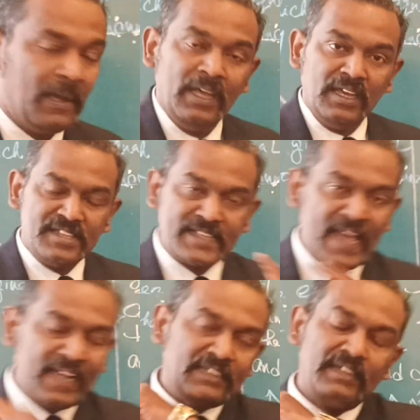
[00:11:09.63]
is
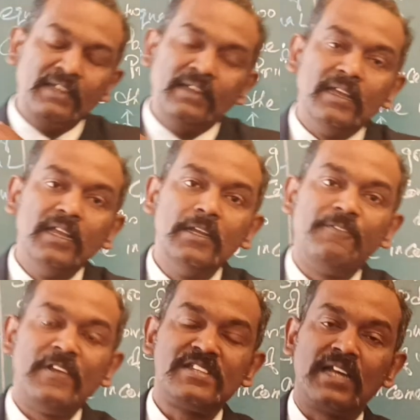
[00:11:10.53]
that
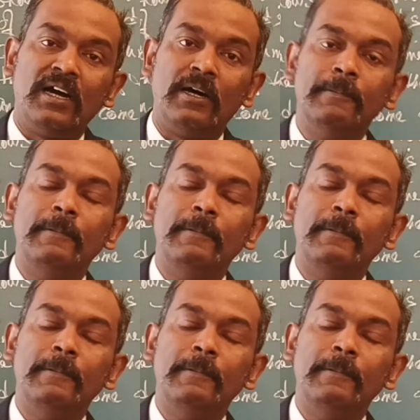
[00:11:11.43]
indifference curve